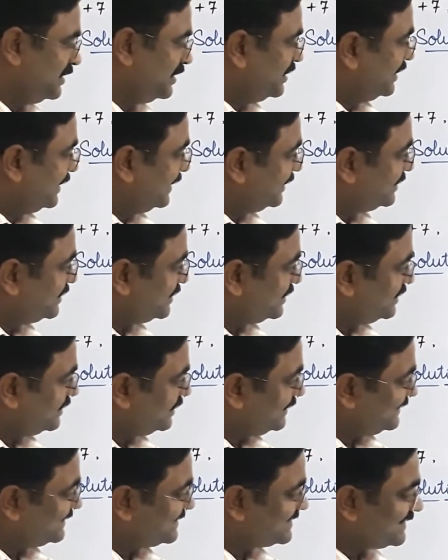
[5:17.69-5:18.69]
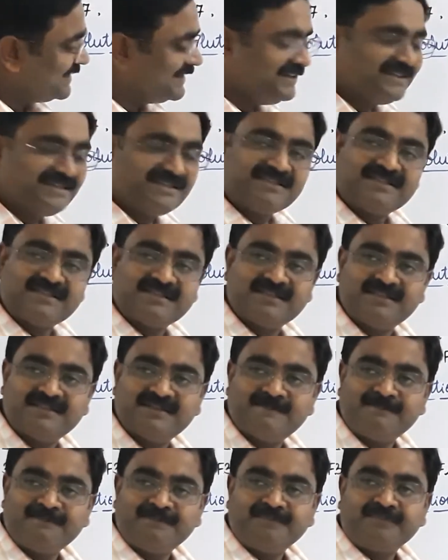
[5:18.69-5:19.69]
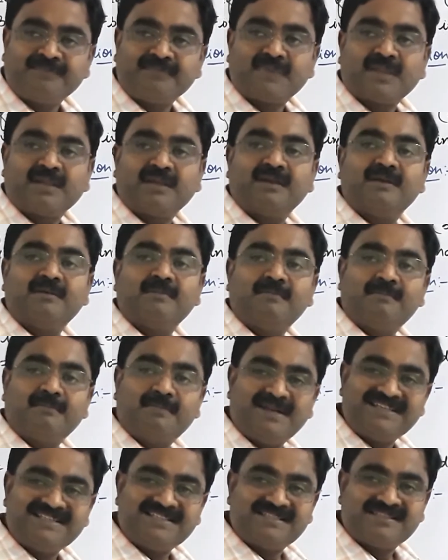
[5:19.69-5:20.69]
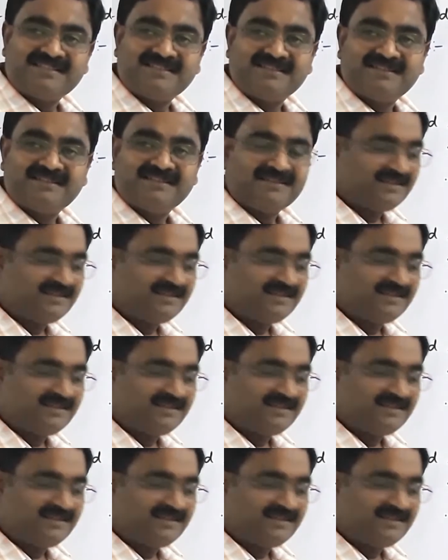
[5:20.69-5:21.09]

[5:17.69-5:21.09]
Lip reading: Here its sign is plus.